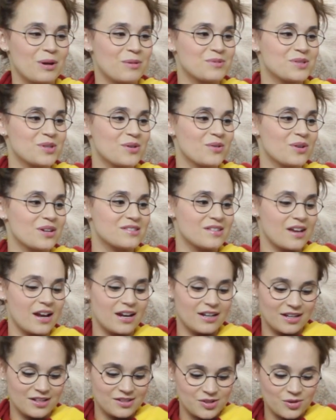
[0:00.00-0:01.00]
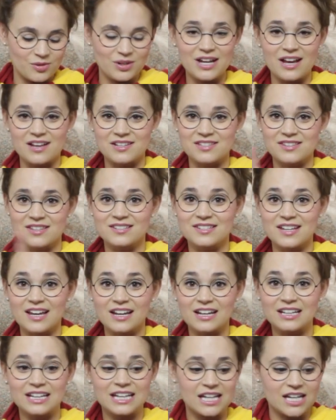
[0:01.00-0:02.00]
I'm so excited. So yes, the
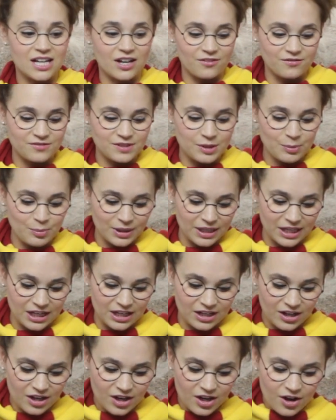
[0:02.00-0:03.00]
technique of dipping it